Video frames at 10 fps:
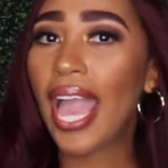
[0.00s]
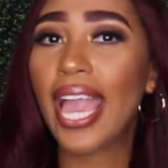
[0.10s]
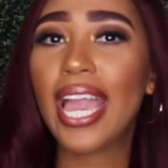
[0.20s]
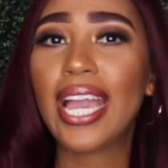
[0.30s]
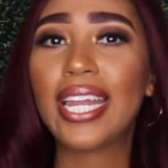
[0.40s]

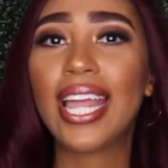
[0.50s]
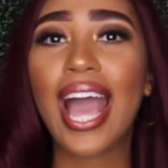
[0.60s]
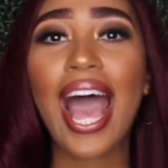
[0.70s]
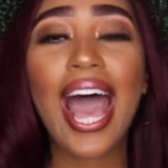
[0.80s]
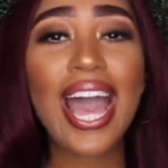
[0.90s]
and
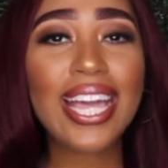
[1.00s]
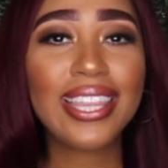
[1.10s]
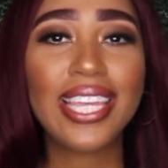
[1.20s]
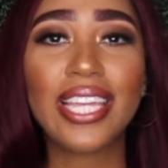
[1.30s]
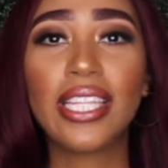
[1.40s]
I
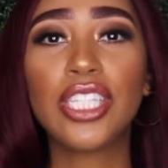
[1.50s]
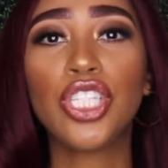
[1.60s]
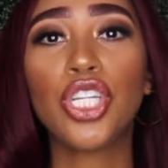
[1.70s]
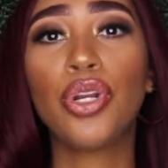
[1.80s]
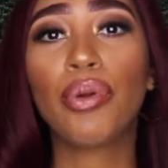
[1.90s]
think this
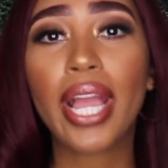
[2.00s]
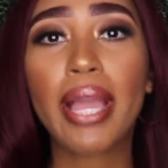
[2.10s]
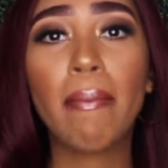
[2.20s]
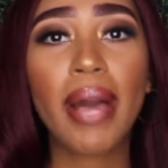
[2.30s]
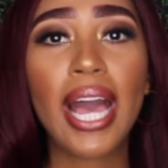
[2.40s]
is a
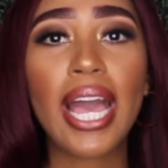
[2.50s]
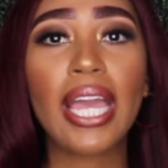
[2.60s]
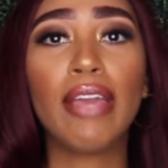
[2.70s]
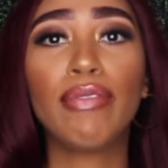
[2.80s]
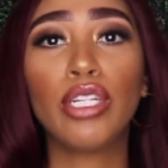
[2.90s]
great buy
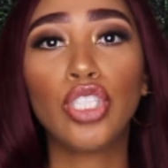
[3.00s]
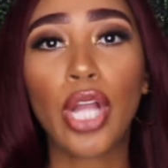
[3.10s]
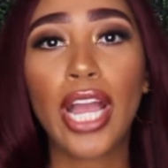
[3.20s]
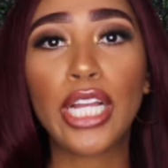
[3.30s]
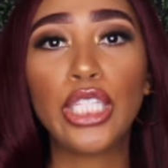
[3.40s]
if you're
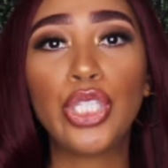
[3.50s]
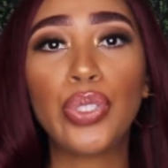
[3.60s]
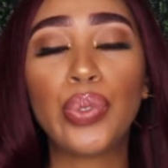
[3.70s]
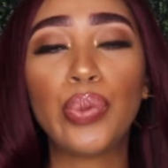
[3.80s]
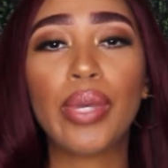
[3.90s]
trying
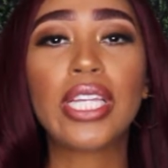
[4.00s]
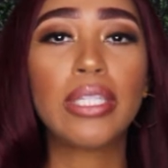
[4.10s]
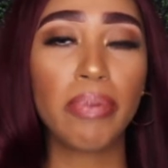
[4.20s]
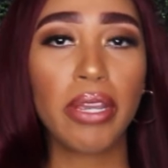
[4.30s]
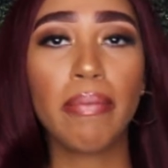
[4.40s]
to
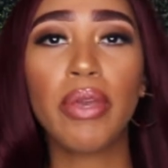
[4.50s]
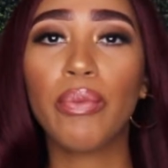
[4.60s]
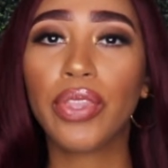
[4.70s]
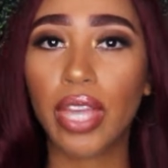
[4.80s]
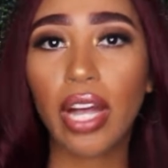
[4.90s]
experiment
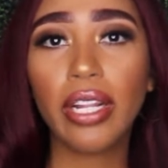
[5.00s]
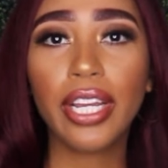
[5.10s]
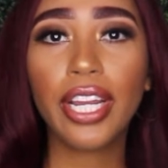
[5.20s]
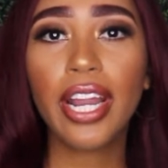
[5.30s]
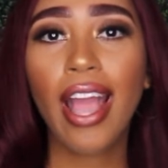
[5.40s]
with
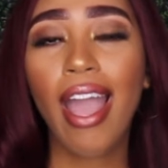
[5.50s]
color.